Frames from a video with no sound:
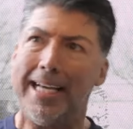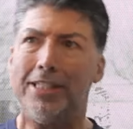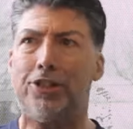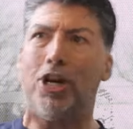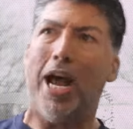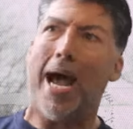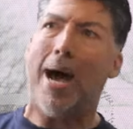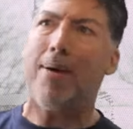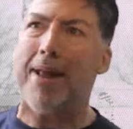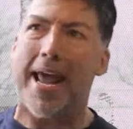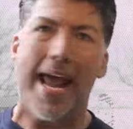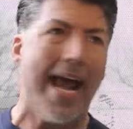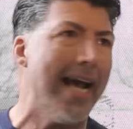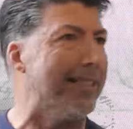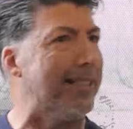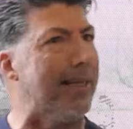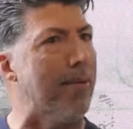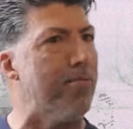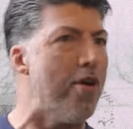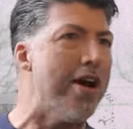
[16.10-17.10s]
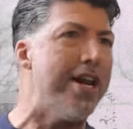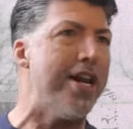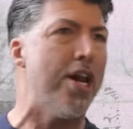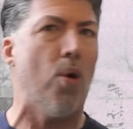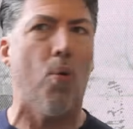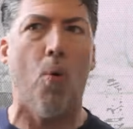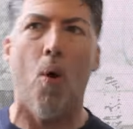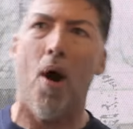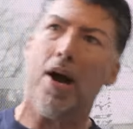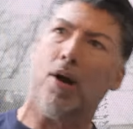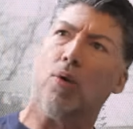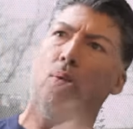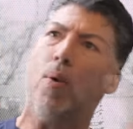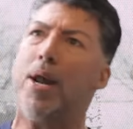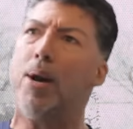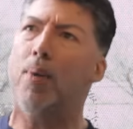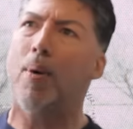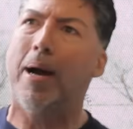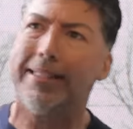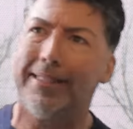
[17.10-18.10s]
Chowdaheadz. I'm ready to work. Where
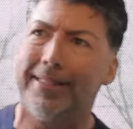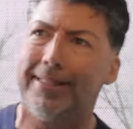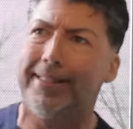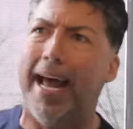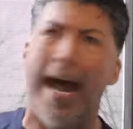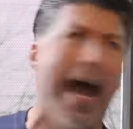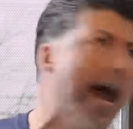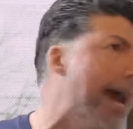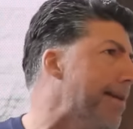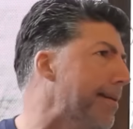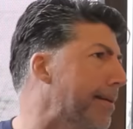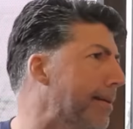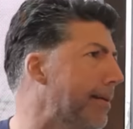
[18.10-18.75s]
do I start?